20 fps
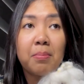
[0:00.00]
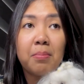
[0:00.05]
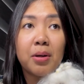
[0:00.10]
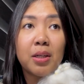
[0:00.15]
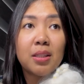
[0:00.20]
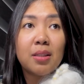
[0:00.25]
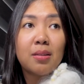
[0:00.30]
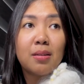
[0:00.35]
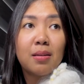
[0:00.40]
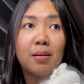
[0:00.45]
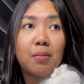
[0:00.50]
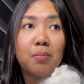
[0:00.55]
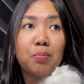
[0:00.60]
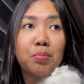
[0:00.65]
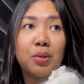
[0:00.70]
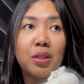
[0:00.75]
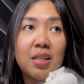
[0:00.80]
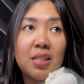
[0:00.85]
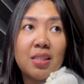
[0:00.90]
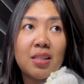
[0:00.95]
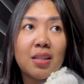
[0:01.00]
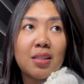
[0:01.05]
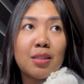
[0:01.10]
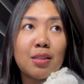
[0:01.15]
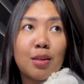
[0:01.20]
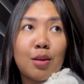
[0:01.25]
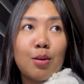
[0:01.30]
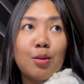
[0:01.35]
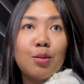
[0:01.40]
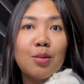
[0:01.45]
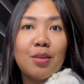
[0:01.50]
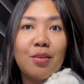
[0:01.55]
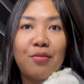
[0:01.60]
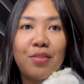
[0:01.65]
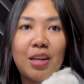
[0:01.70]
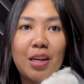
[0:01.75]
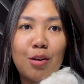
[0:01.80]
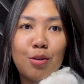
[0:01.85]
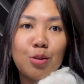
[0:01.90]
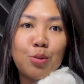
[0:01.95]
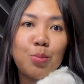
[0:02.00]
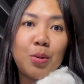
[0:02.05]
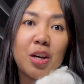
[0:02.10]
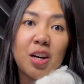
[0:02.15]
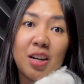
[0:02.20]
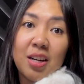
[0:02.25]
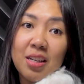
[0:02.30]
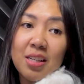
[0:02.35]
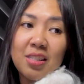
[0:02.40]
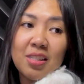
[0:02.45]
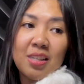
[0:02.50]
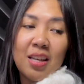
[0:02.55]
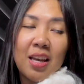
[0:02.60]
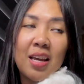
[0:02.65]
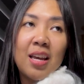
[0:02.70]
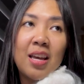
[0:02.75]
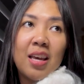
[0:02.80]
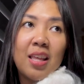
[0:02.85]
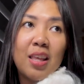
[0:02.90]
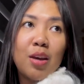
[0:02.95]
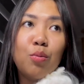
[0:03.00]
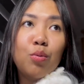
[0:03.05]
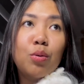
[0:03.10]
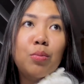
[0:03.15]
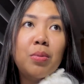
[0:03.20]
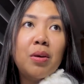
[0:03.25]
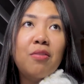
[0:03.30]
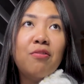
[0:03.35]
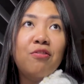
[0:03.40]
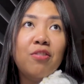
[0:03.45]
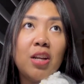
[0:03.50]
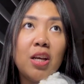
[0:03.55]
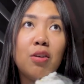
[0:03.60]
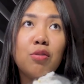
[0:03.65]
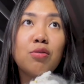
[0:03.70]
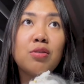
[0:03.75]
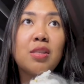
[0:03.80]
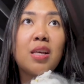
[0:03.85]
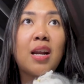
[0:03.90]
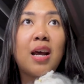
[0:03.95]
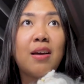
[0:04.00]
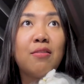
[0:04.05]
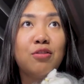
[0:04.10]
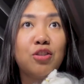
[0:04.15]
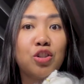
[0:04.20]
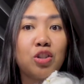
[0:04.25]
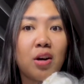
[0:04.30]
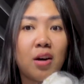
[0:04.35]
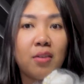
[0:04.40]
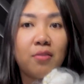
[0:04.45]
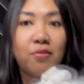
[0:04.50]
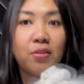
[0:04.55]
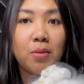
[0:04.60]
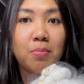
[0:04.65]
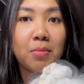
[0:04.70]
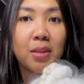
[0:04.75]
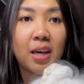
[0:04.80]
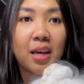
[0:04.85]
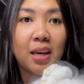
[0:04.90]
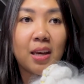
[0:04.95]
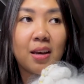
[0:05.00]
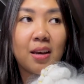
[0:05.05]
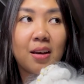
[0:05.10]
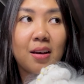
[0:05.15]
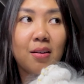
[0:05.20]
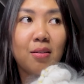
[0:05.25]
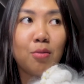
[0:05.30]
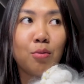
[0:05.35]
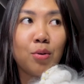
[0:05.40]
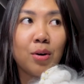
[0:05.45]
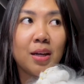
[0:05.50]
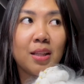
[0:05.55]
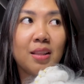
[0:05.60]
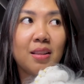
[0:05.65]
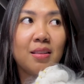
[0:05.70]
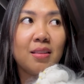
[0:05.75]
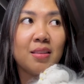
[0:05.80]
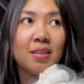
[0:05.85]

But please excuse the videos because they will be videos that I've shot from like, what,